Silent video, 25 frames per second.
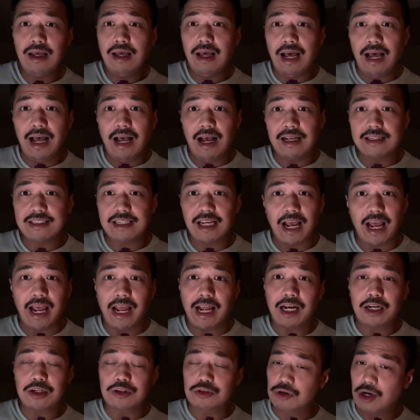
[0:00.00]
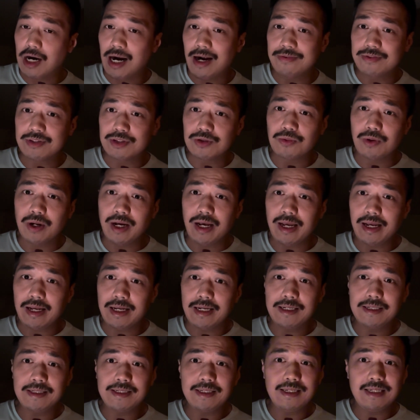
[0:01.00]
as Hank drives away.
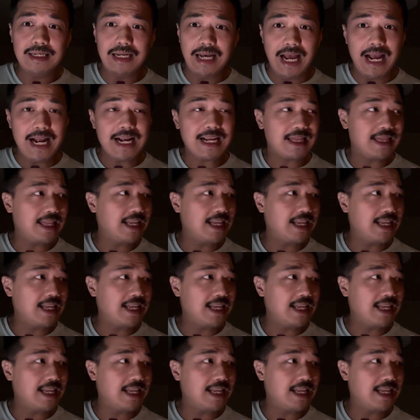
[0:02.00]
Hank